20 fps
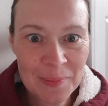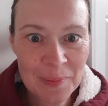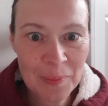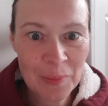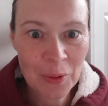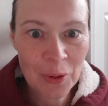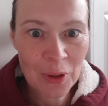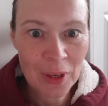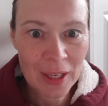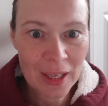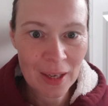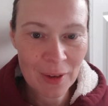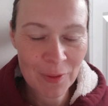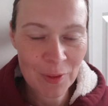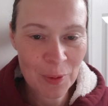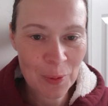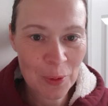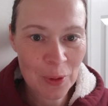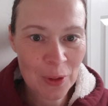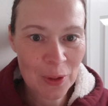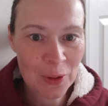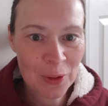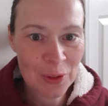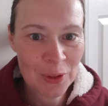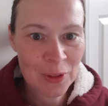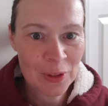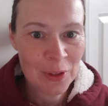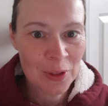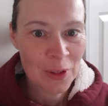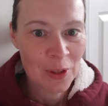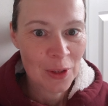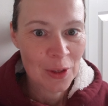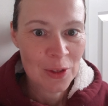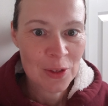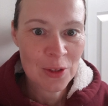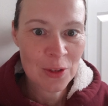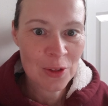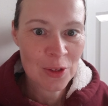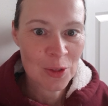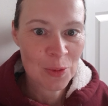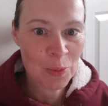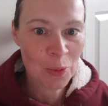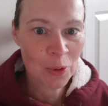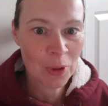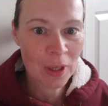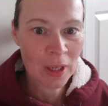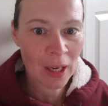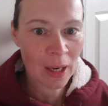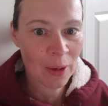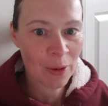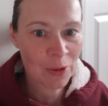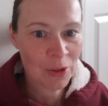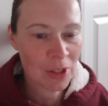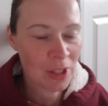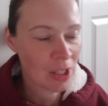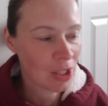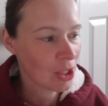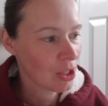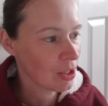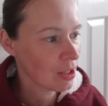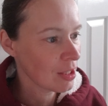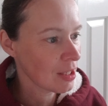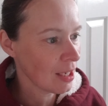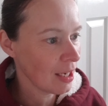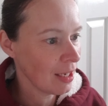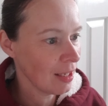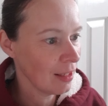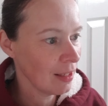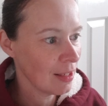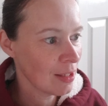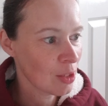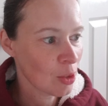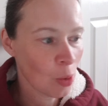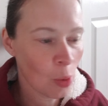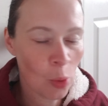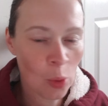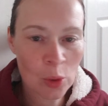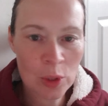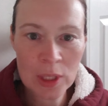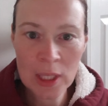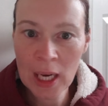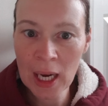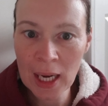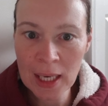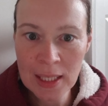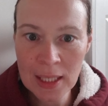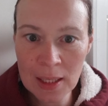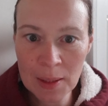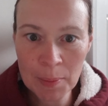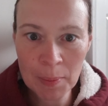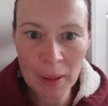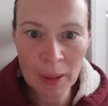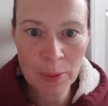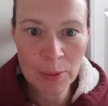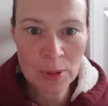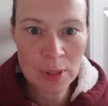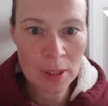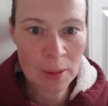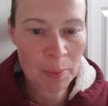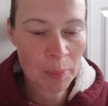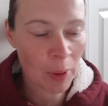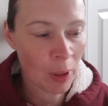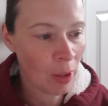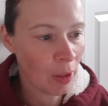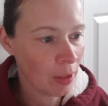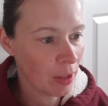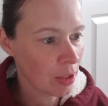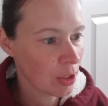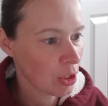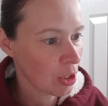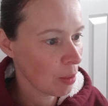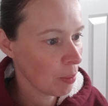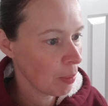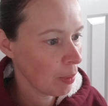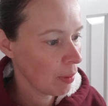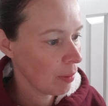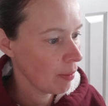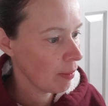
Morning, everyone. So, this morning, our traditional tale is called Cat and Mouse in Partnership.